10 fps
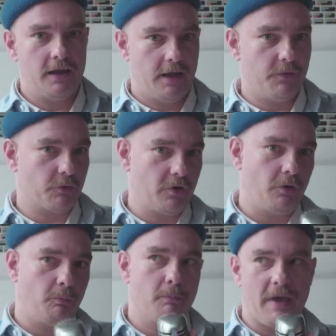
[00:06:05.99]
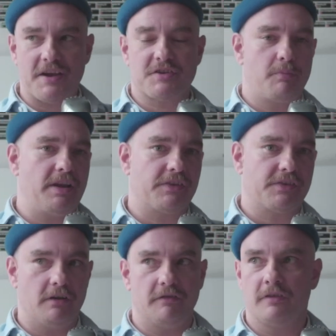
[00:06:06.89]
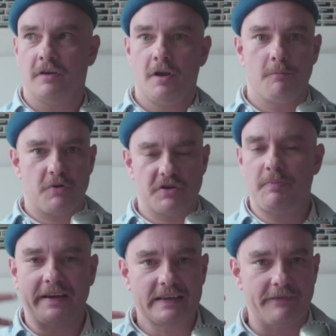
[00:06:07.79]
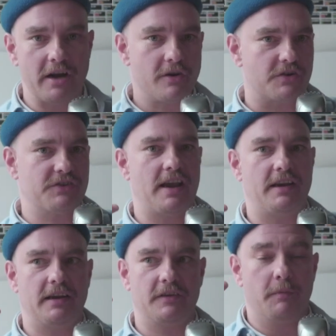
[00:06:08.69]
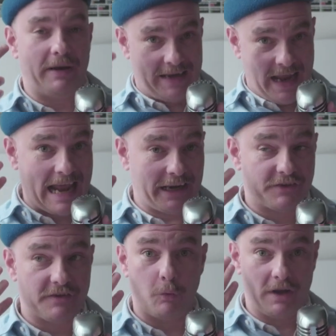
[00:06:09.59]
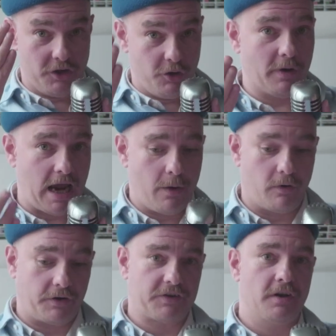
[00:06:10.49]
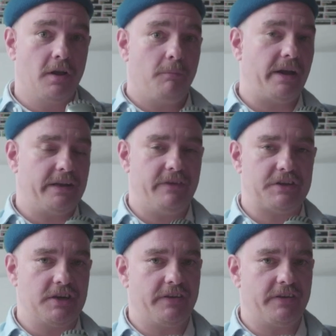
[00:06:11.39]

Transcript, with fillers: It was a real masterpiece of perspective and understanding the mechanics of the way the human eye works by Da Vinci.